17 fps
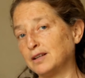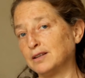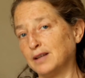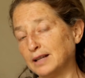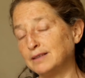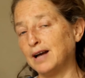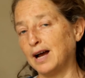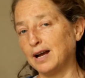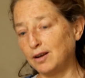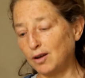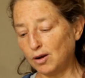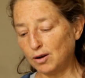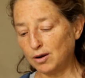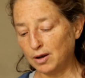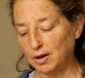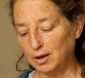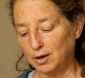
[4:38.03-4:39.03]
a
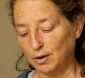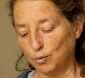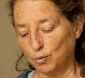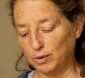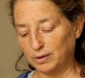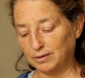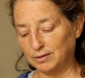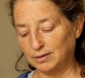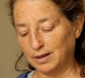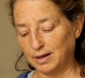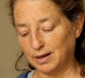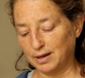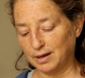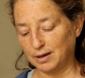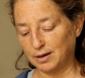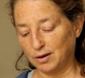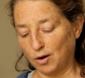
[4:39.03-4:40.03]
dialogue with the